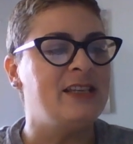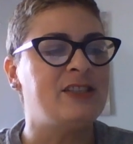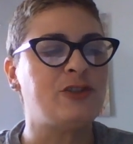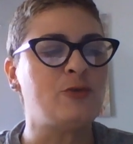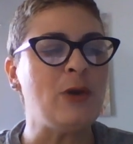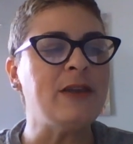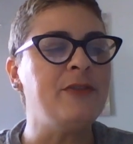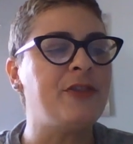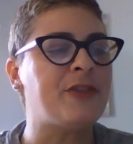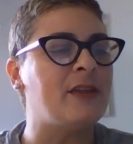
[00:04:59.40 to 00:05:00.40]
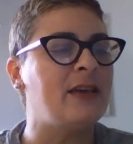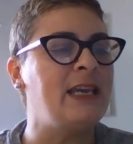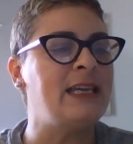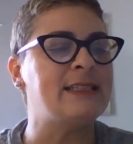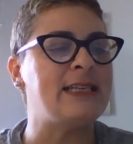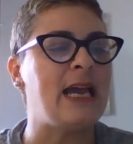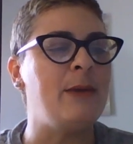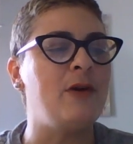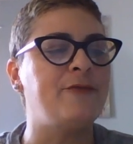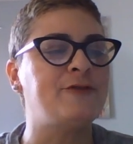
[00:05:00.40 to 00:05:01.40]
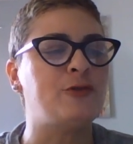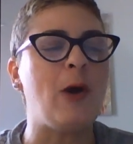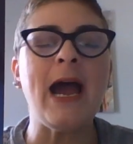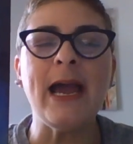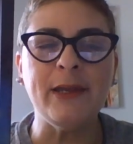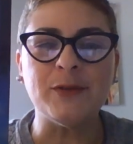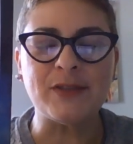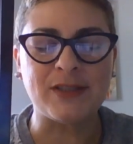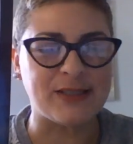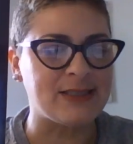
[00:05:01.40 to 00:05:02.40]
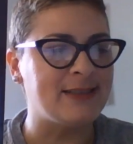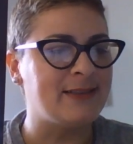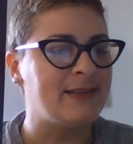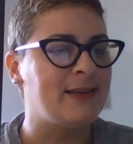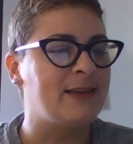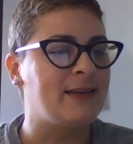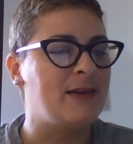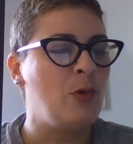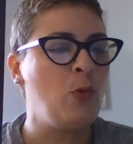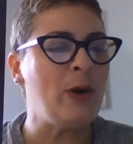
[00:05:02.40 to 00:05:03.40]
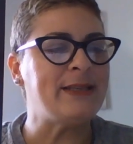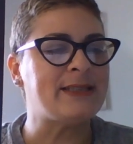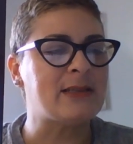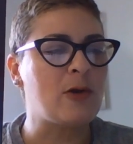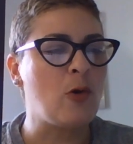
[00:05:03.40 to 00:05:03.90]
Strength in a time of trials waits